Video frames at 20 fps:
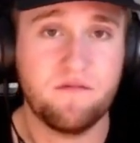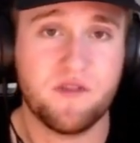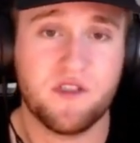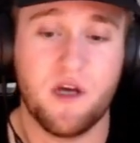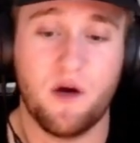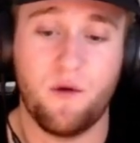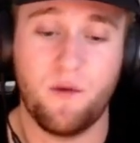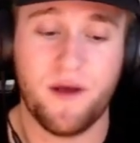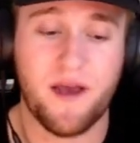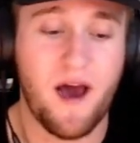
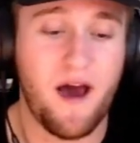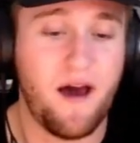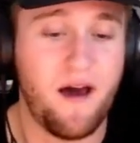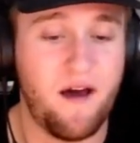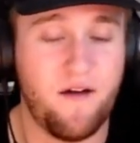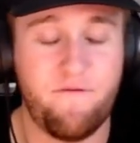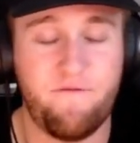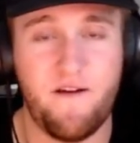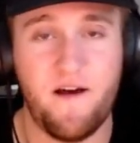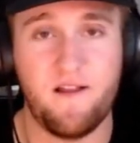So we got a
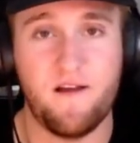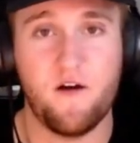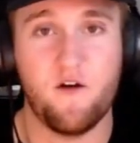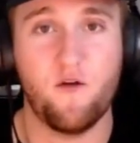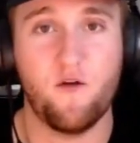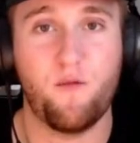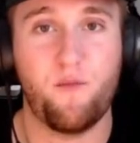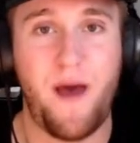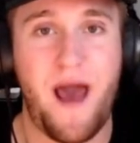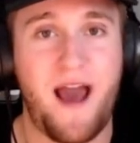
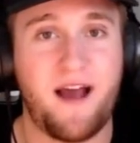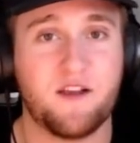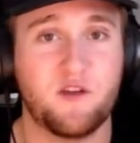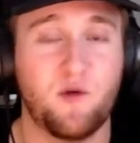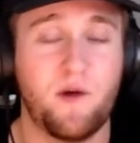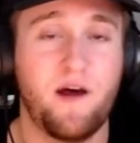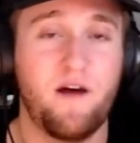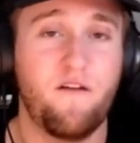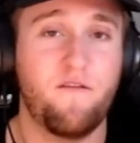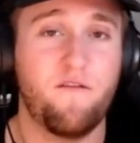fellow
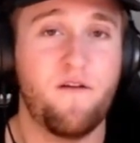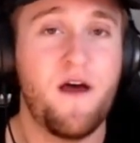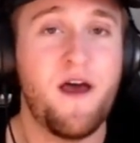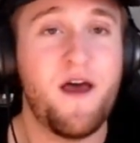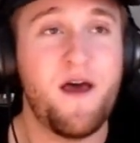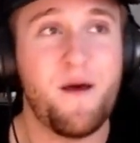Pac-12